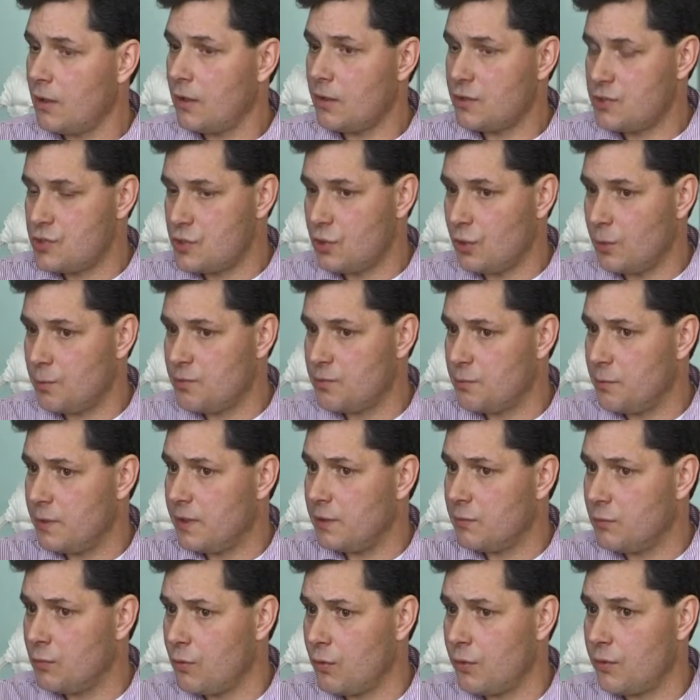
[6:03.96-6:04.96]
Tulips
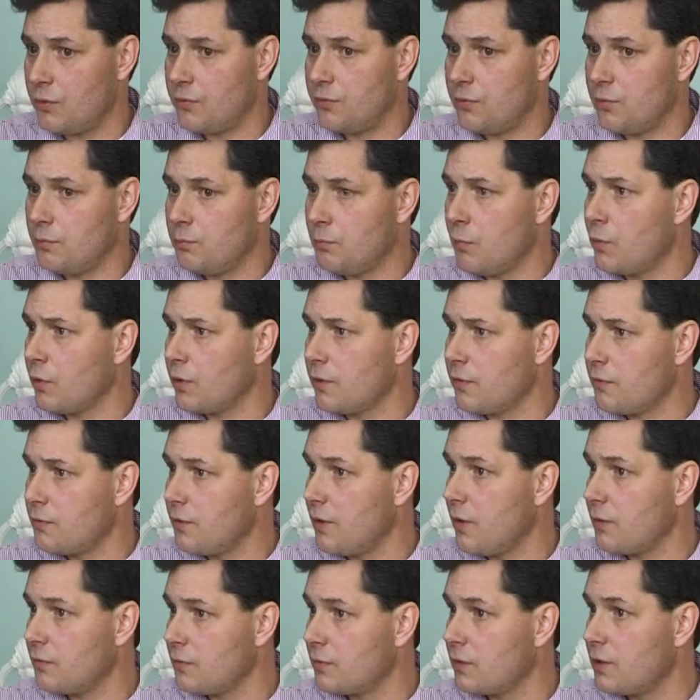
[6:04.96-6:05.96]
being worth more than
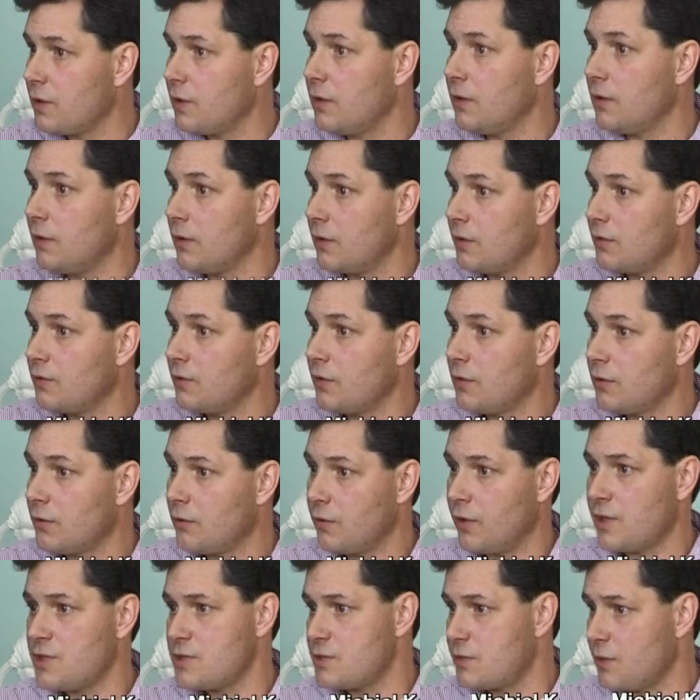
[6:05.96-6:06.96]
1,000 guilders
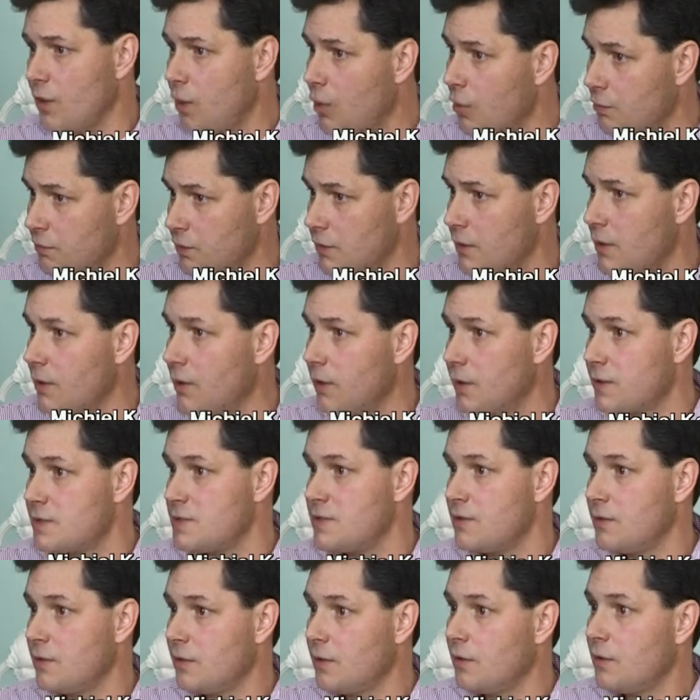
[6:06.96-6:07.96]
crashed
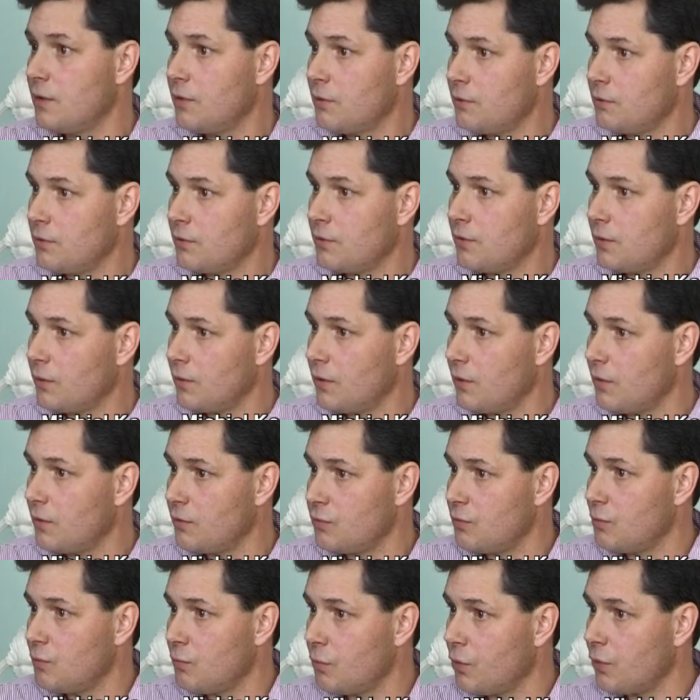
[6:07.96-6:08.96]
overnight
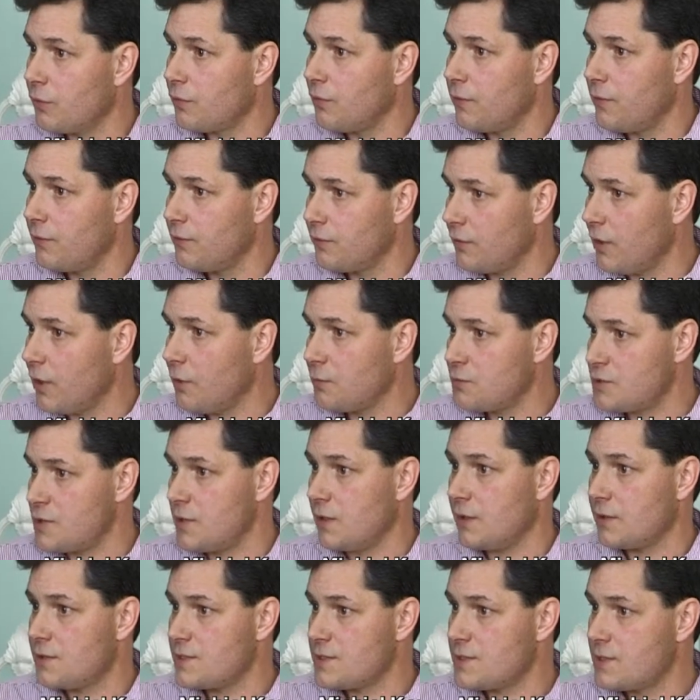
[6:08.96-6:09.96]
to worthless
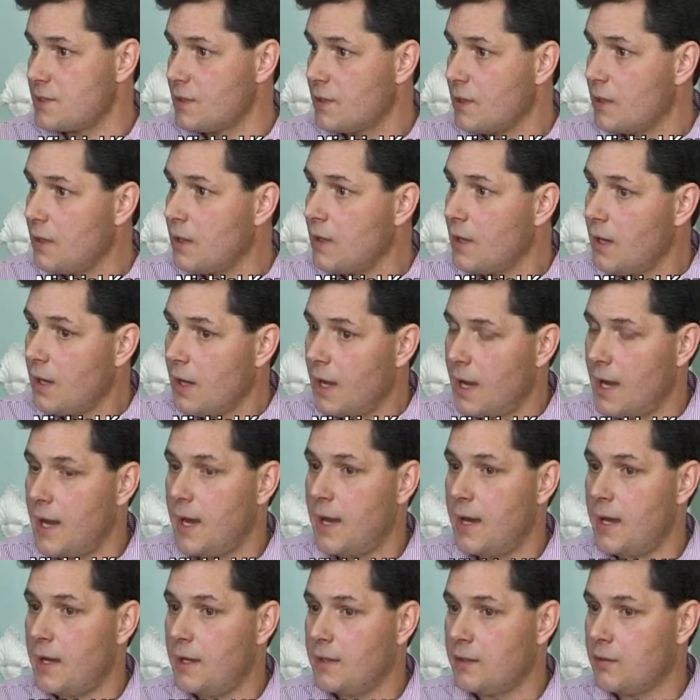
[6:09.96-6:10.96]
objects.
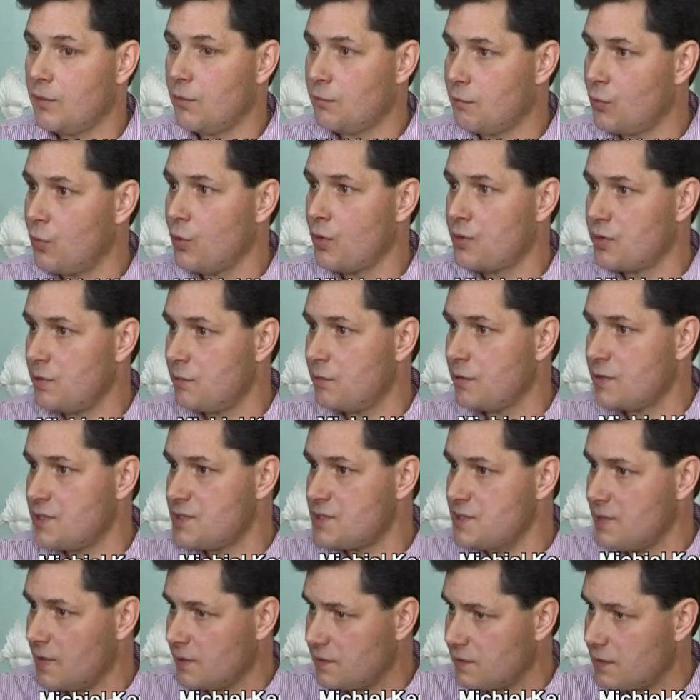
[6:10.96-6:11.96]
And of course there were
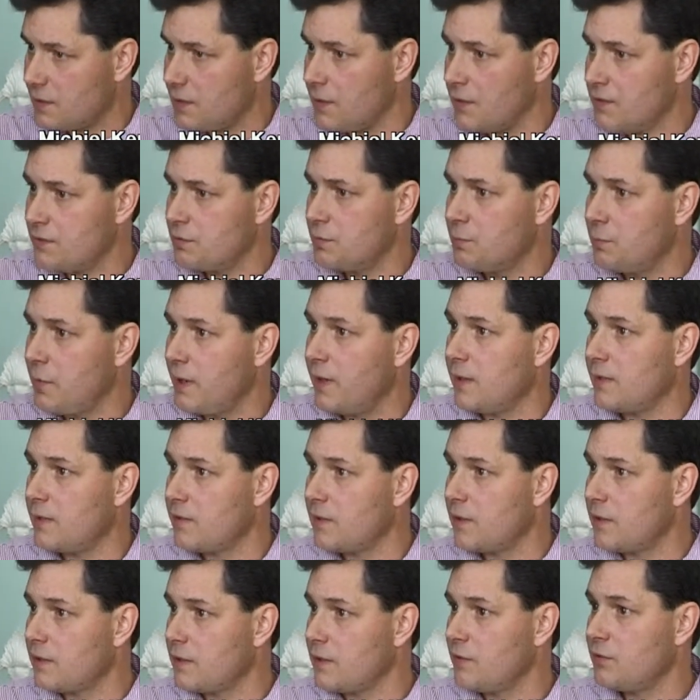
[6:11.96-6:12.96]
satires
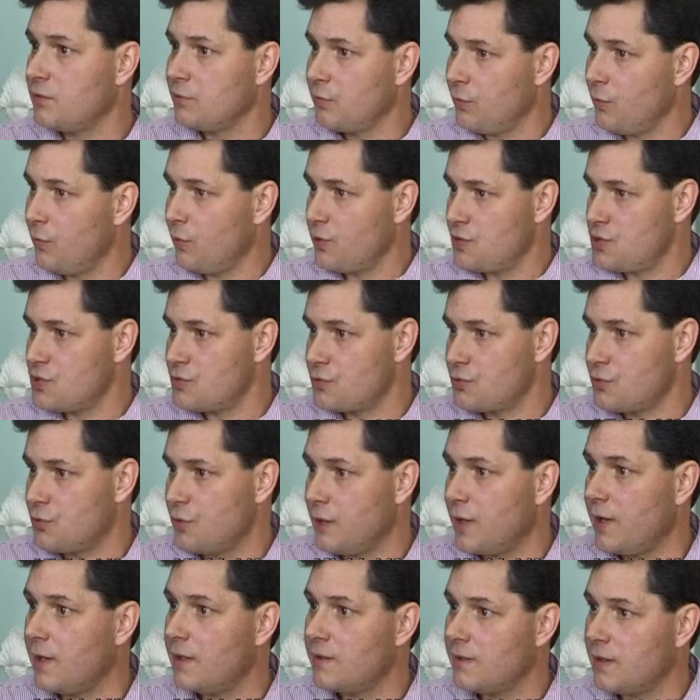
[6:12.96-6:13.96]
painted on this foolish
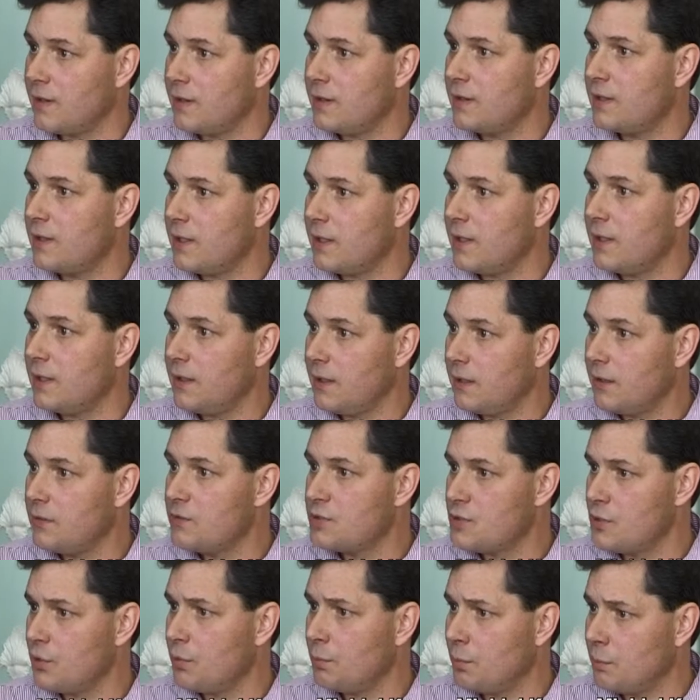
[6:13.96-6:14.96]
trade in the
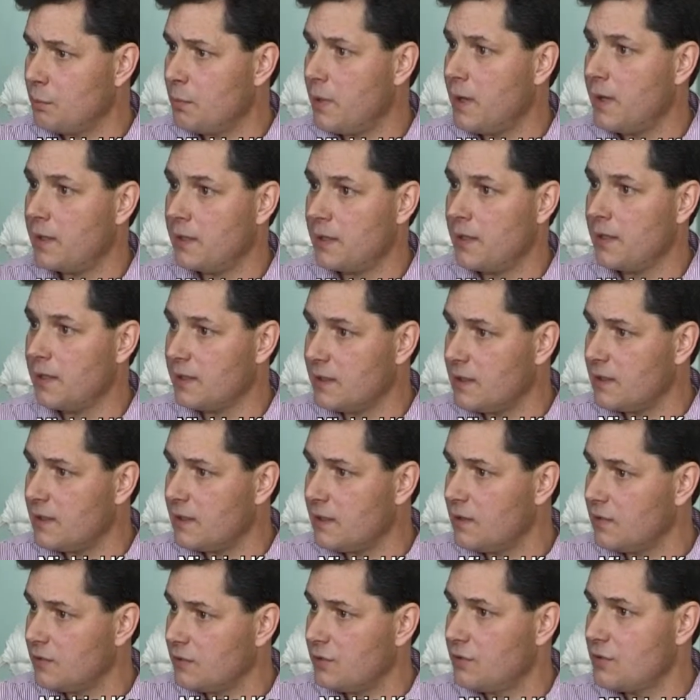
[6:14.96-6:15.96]
tulipomania in
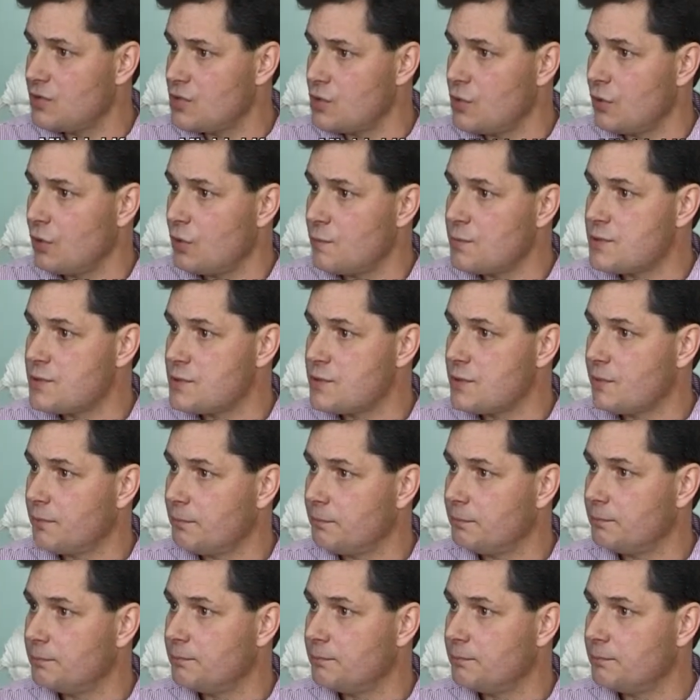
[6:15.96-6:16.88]
these tulips.